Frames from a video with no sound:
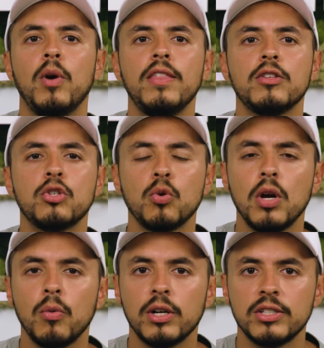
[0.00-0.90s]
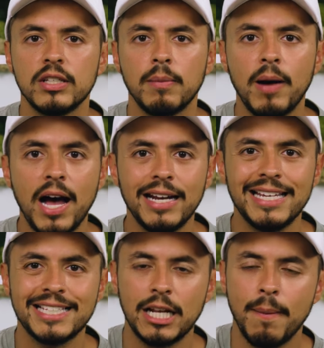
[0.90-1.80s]
way that soy works in the body
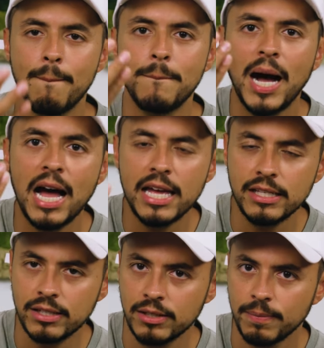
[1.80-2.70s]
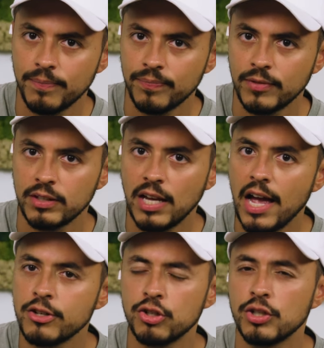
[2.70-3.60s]
is that it binds to
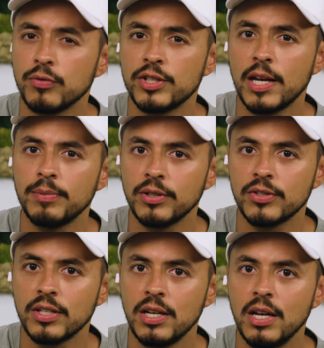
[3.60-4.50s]
estrogen receptors,